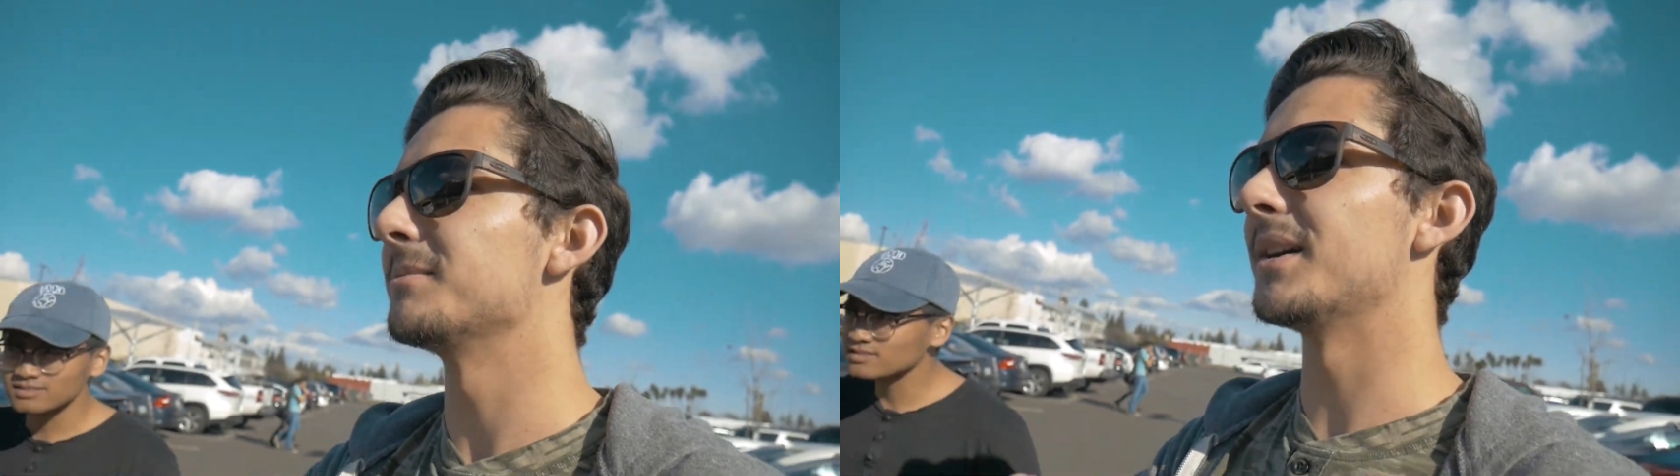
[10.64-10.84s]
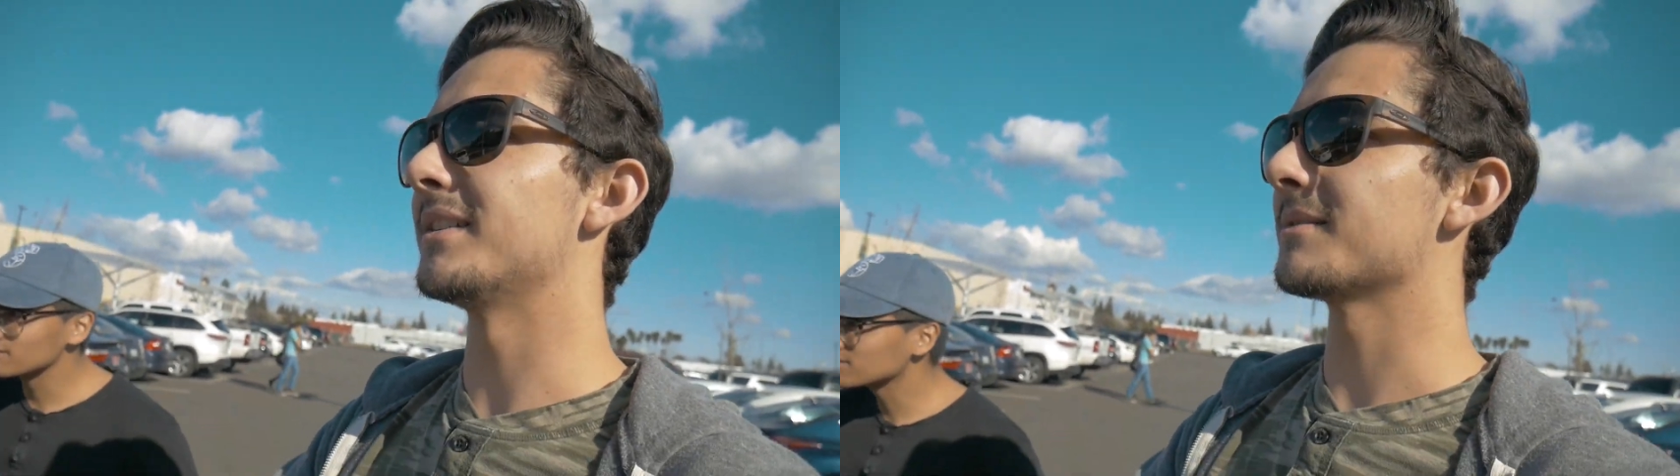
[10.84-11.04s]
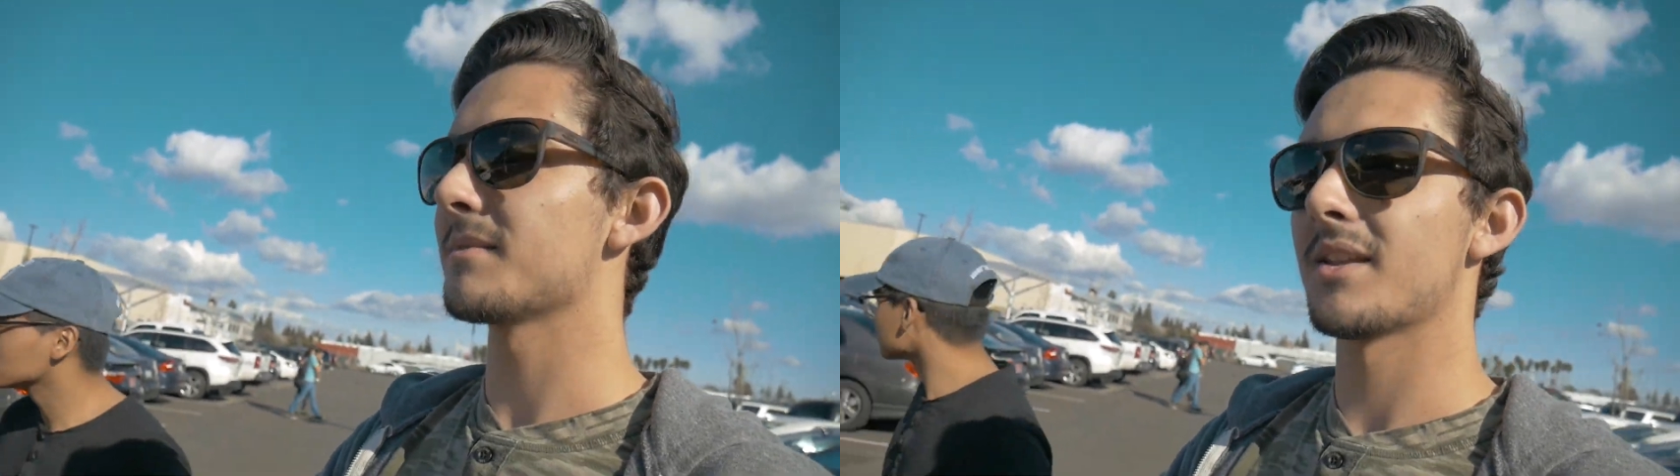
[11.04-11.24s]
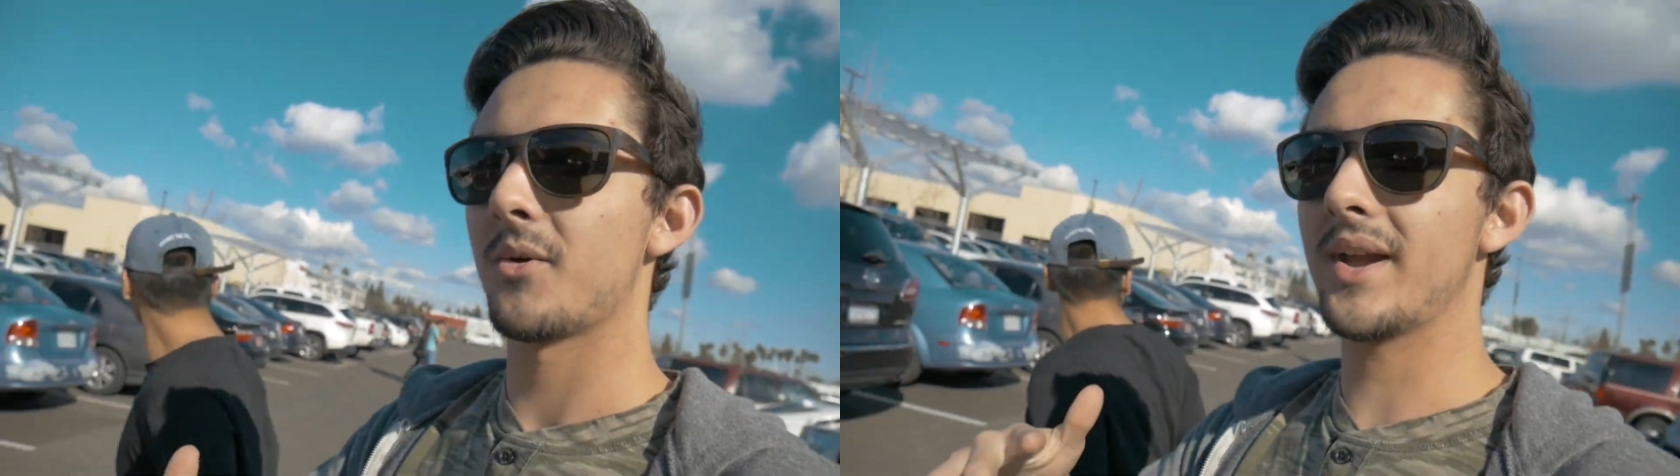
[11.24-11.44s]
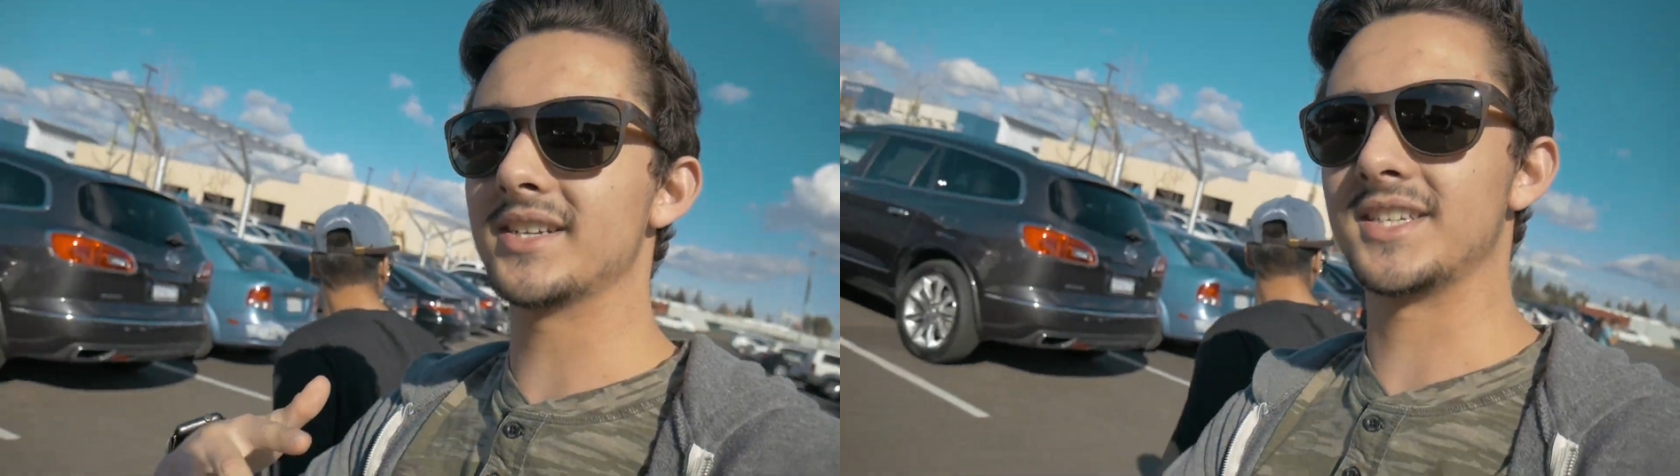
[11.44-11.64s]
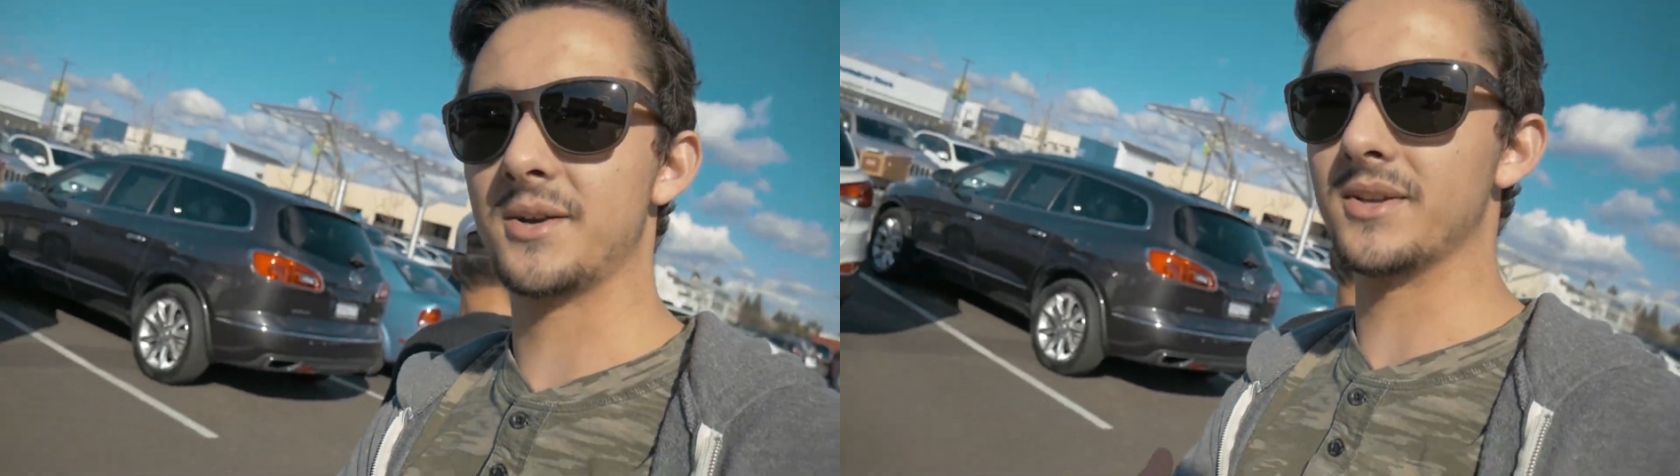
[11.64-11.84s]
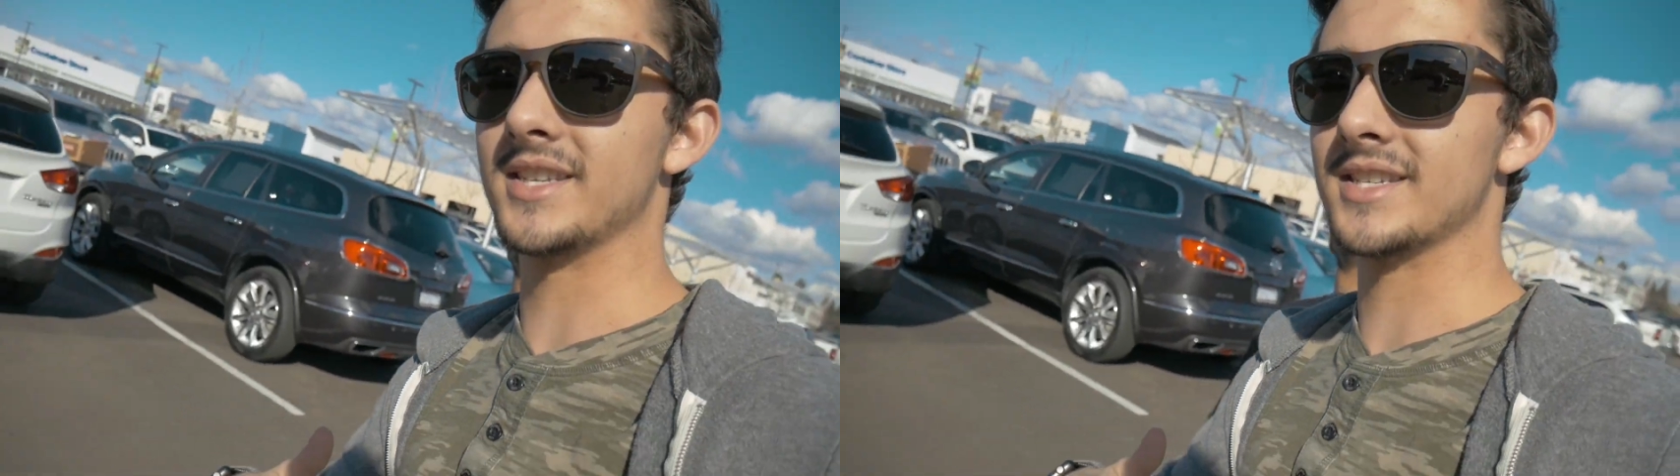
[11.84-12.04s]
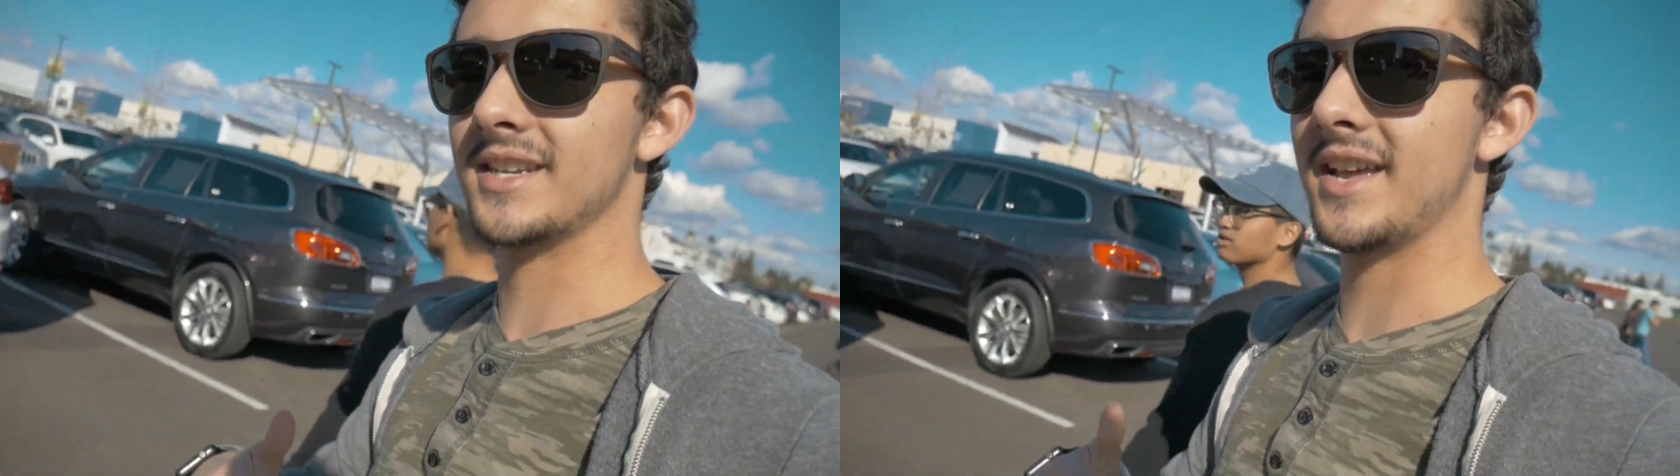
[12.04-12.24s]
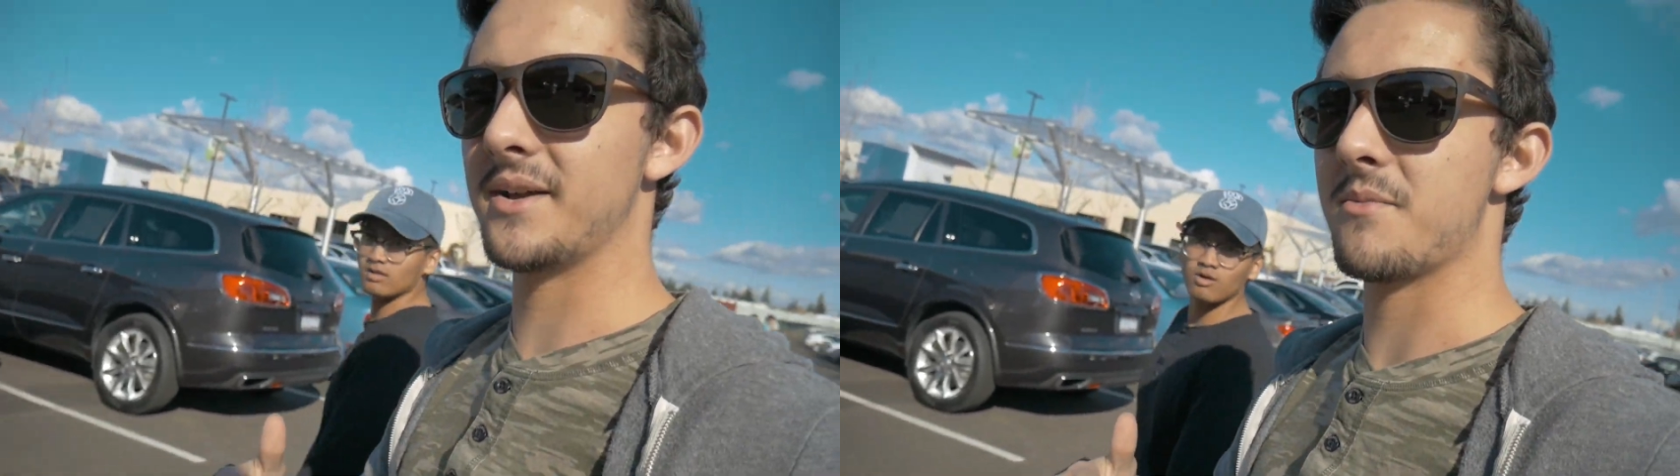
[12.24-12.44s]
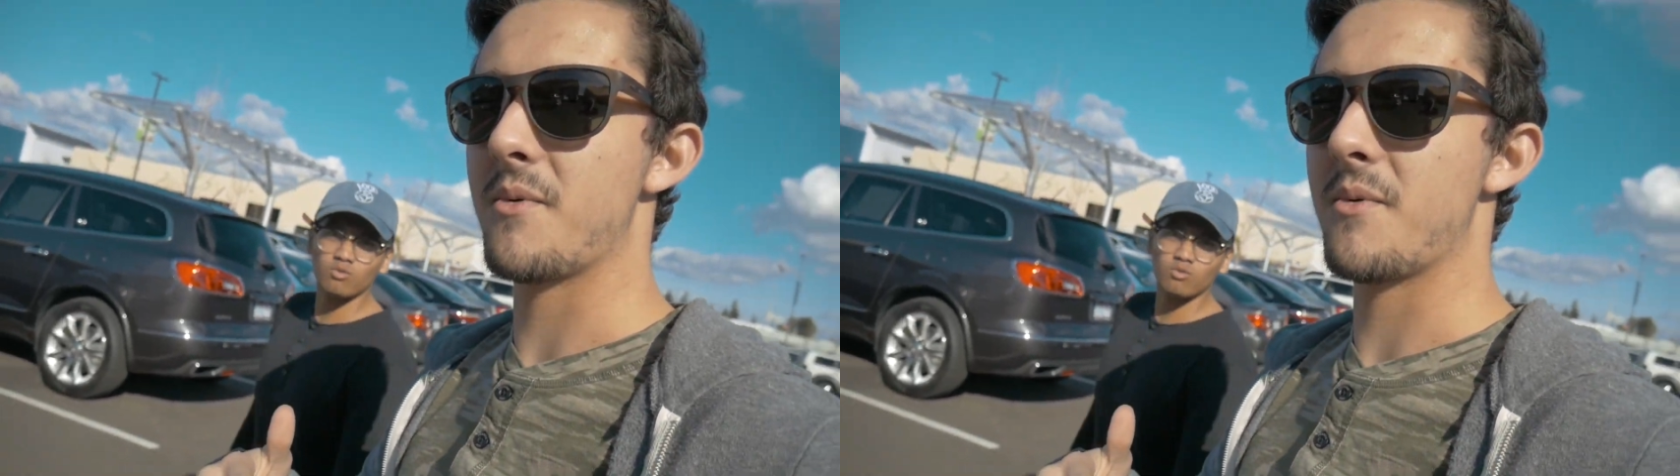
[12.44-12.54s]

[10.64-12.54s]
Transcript: but we got Jake with us today.